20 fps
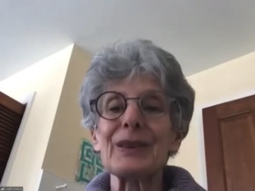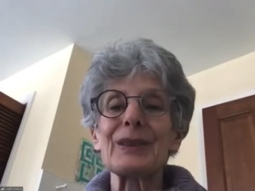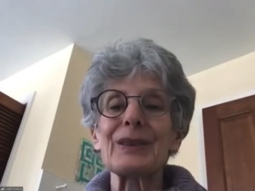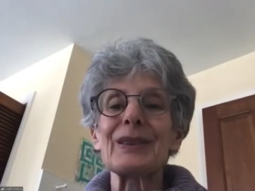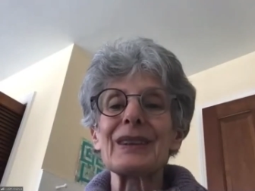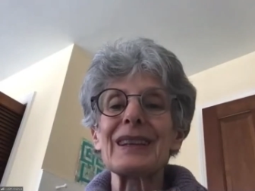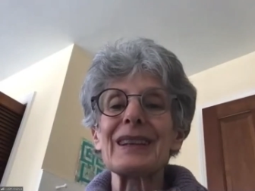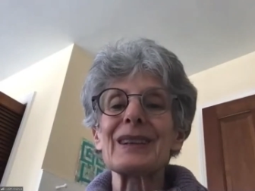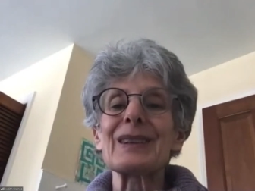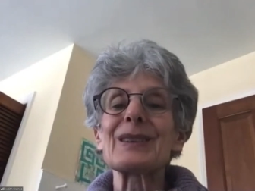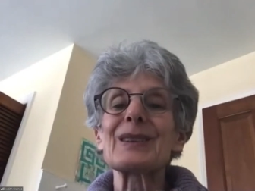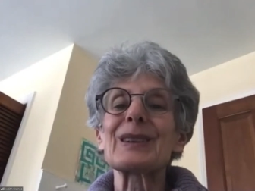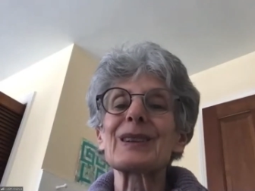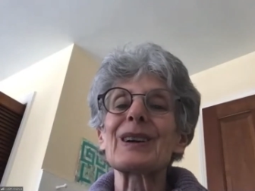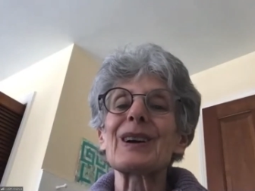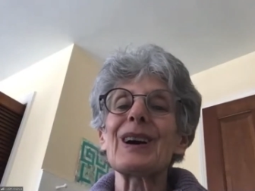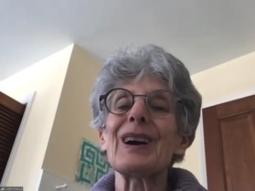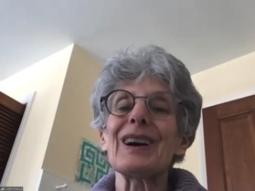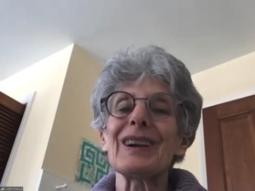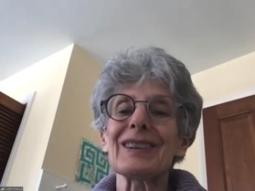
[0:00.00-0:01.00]
who you needed to
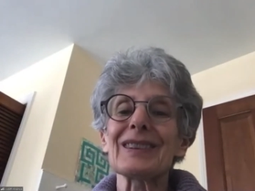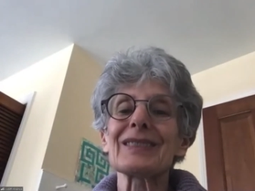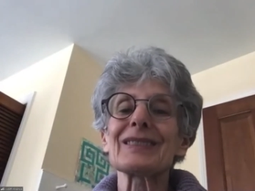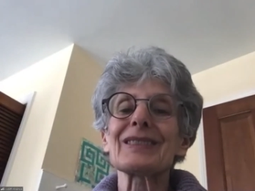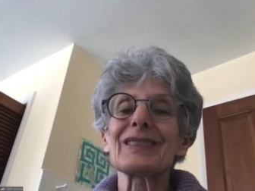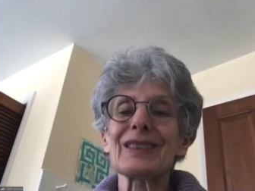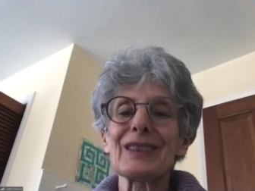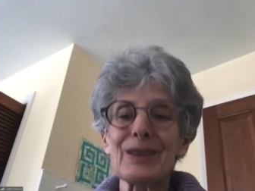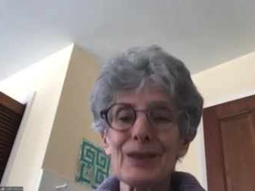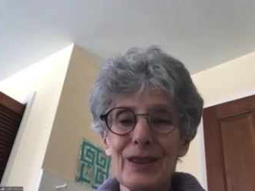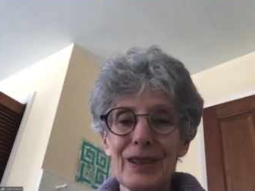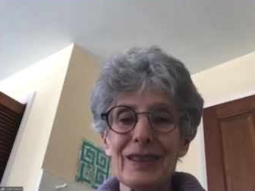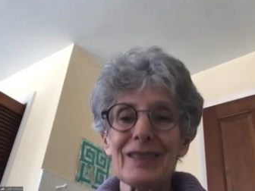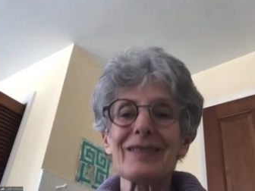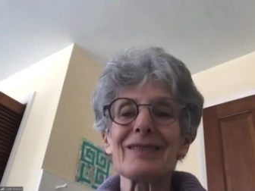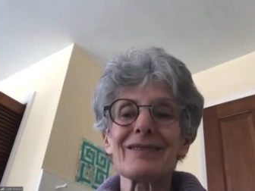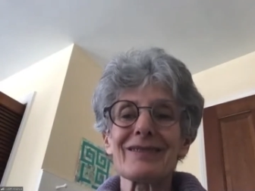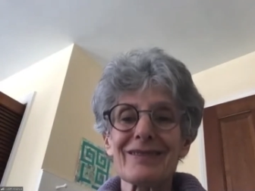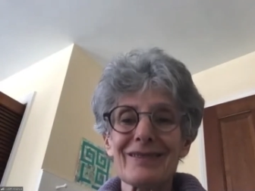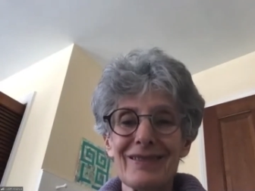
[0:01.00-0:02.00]
call. You could
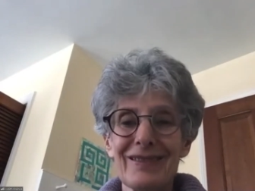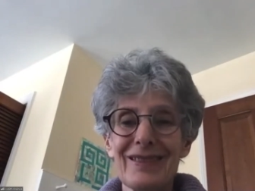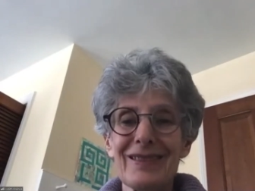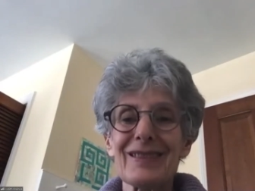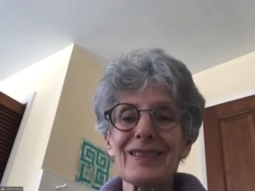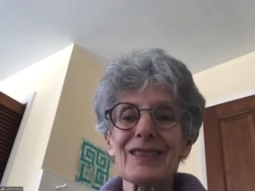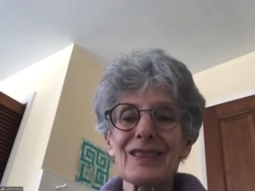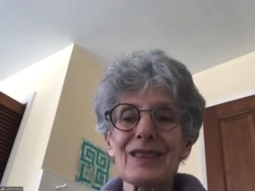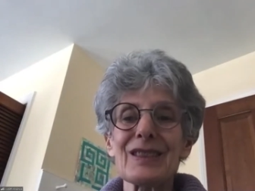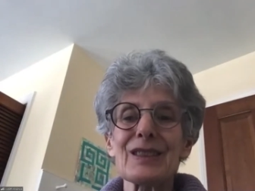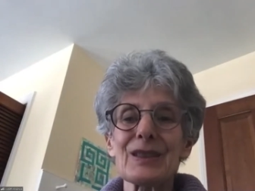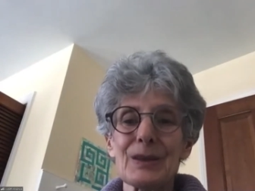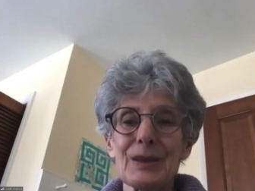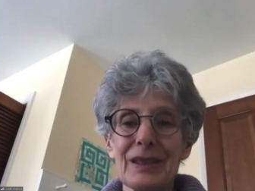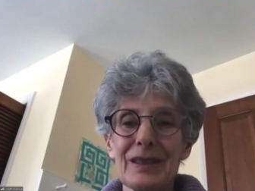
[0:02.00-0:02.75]
do